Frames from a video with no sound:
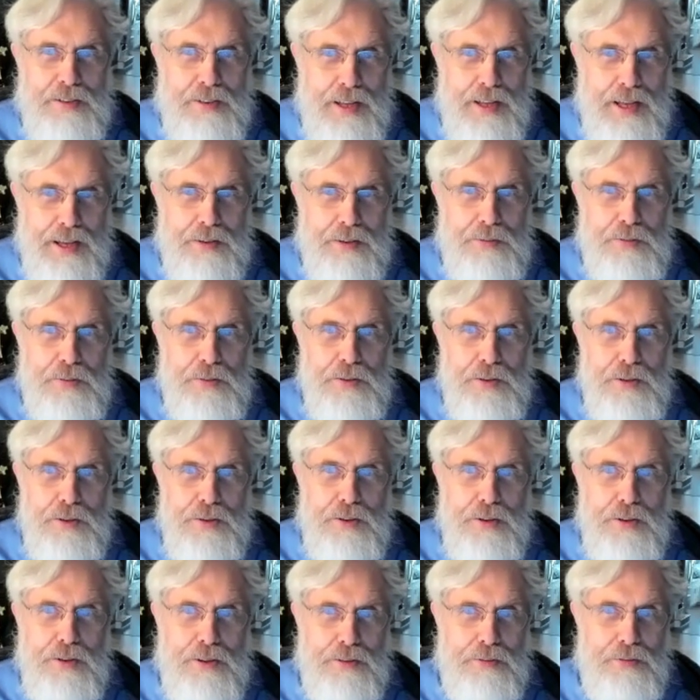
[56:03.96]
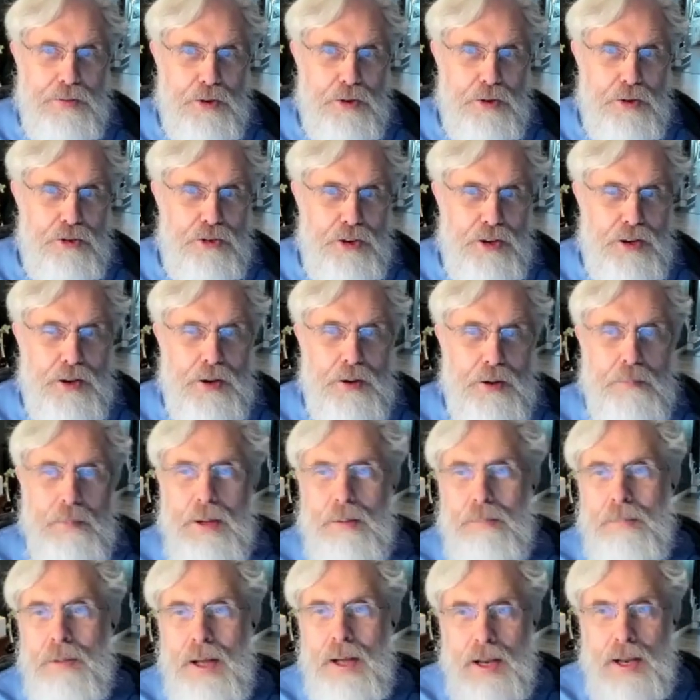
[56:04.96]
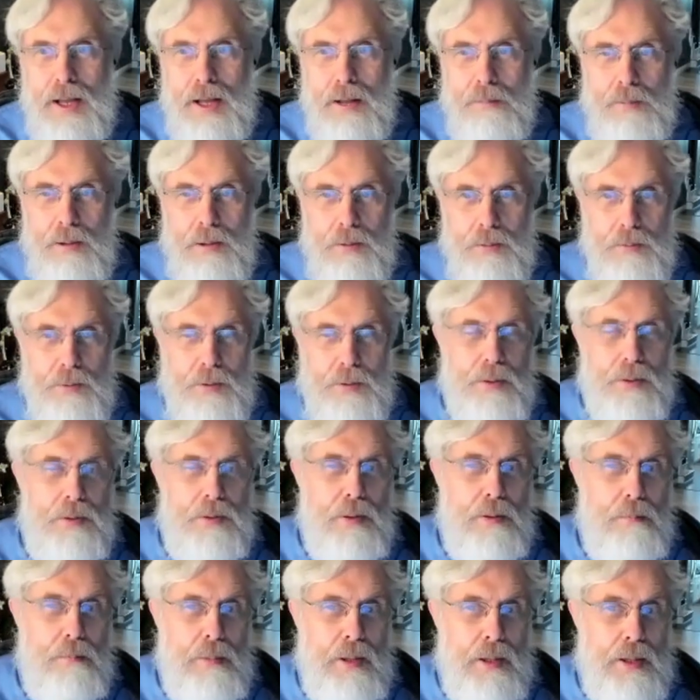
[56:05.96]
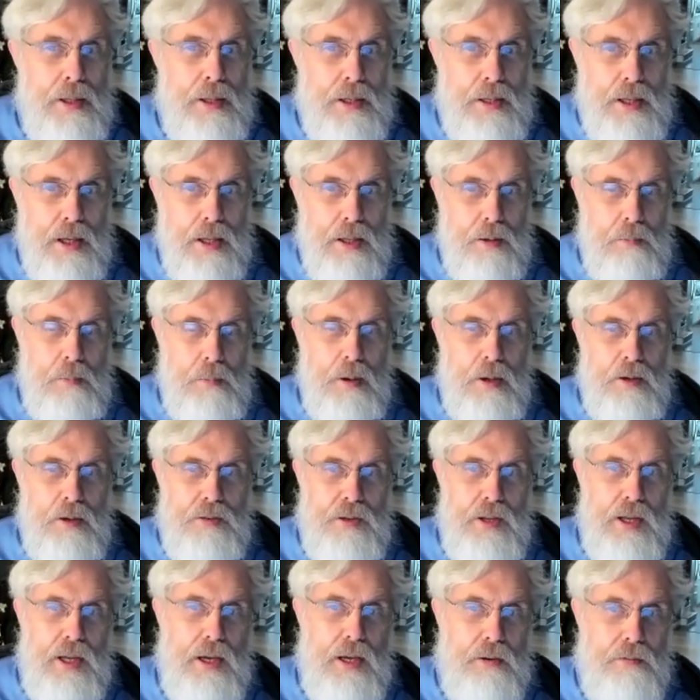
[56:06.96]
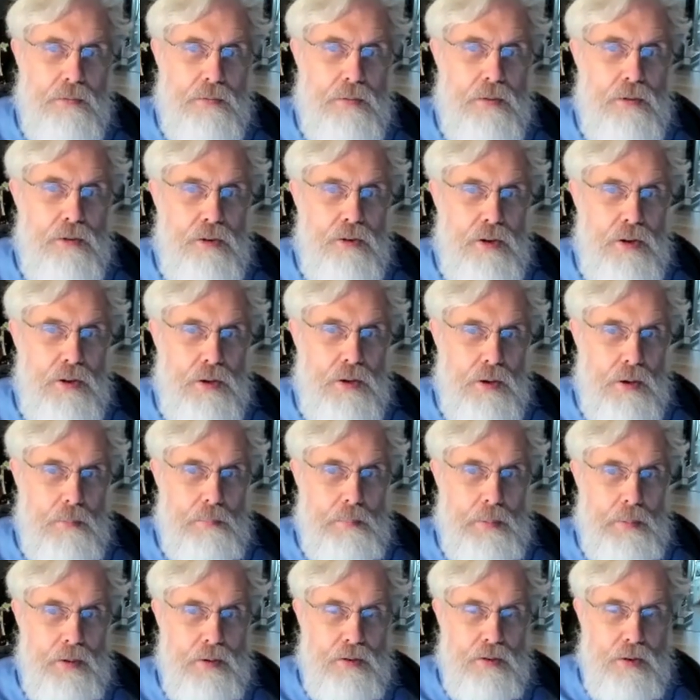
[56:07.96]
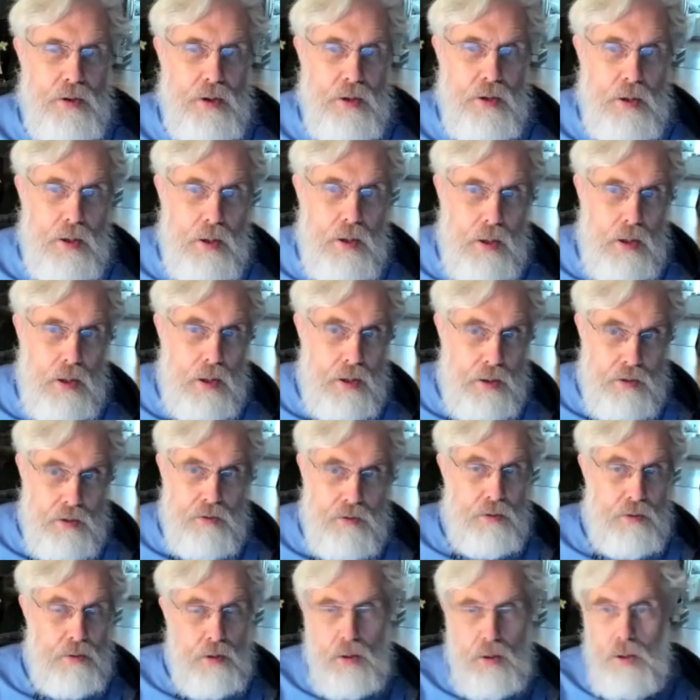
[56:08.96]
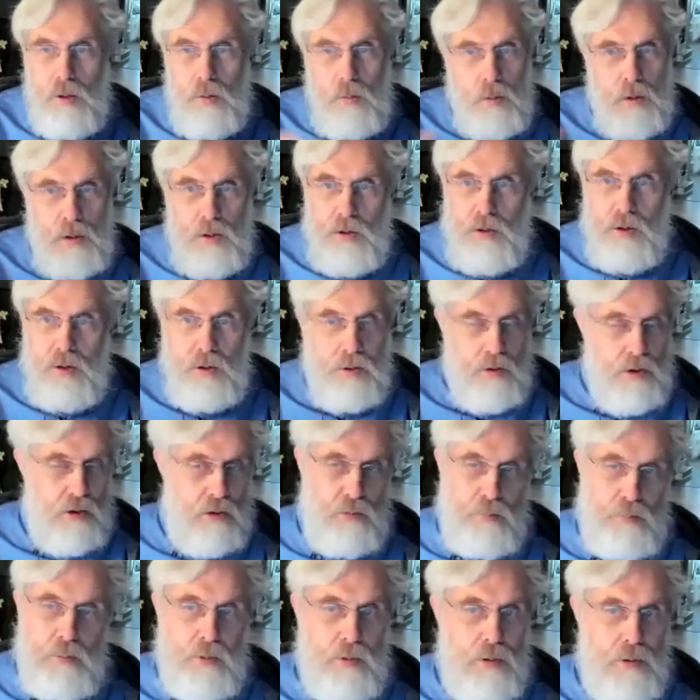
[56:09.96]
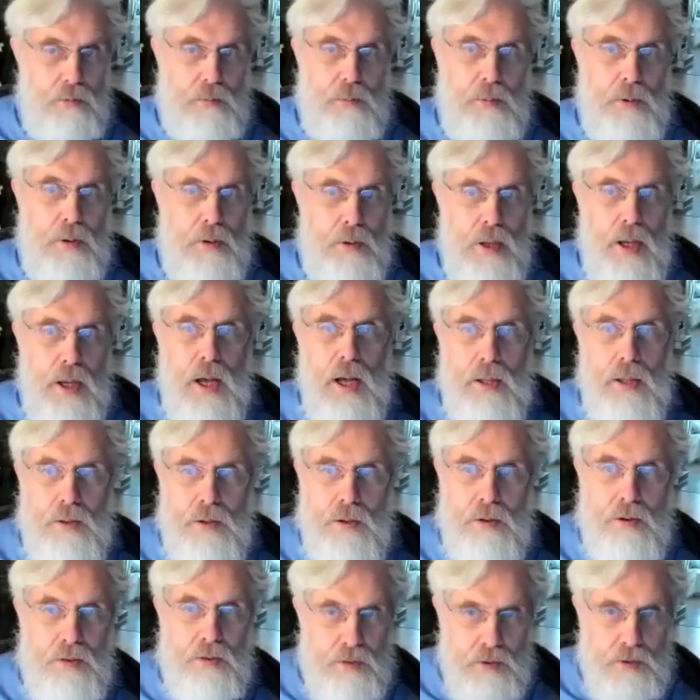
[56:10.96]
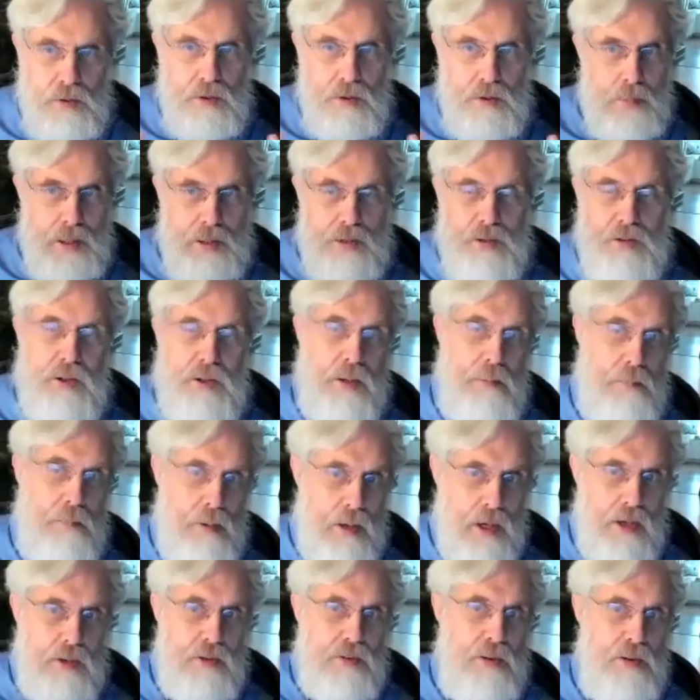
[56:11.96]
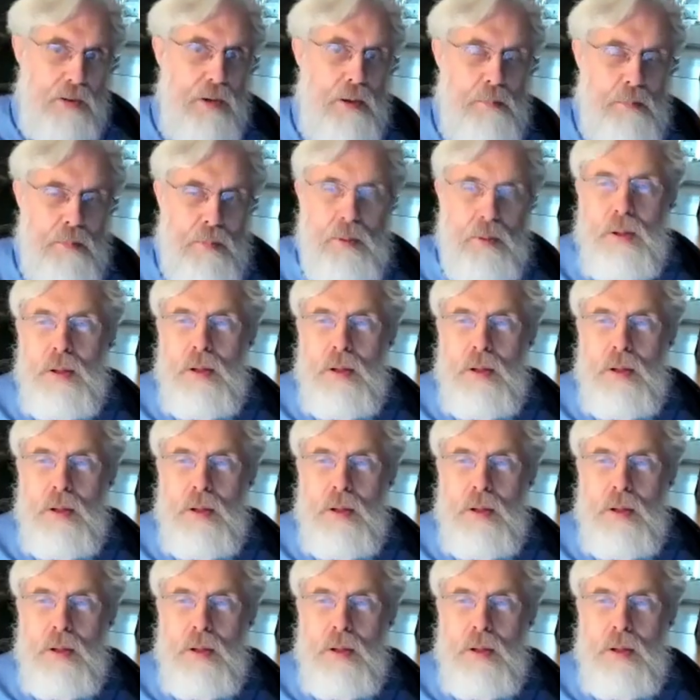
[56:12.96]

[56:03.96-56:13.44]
tag for the first genome, I'm not happy with the million dollar price tag for gene therapies. And these are, whether they're CRISPR or not, they're still about the same price, and I'm,